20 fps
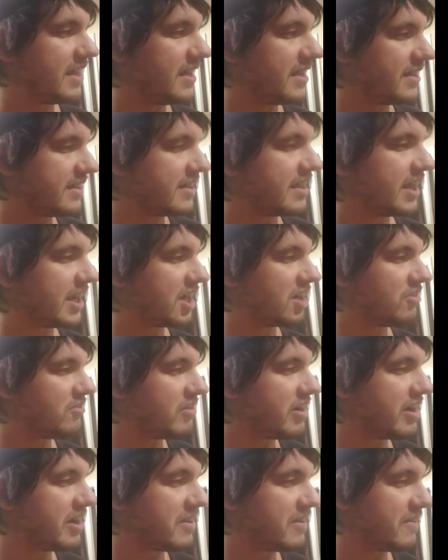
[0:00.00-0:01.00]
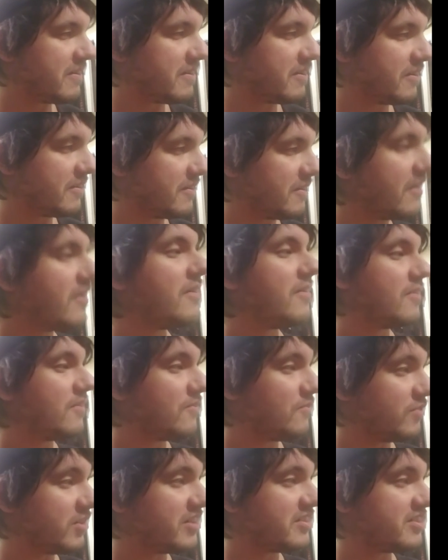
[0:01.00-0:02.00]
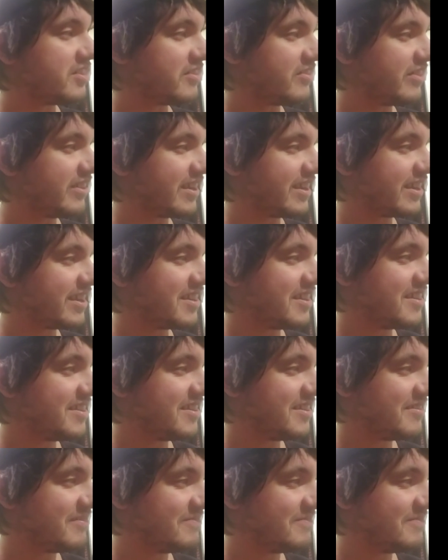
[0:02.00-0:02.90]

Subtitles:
take it away, friend, to the end.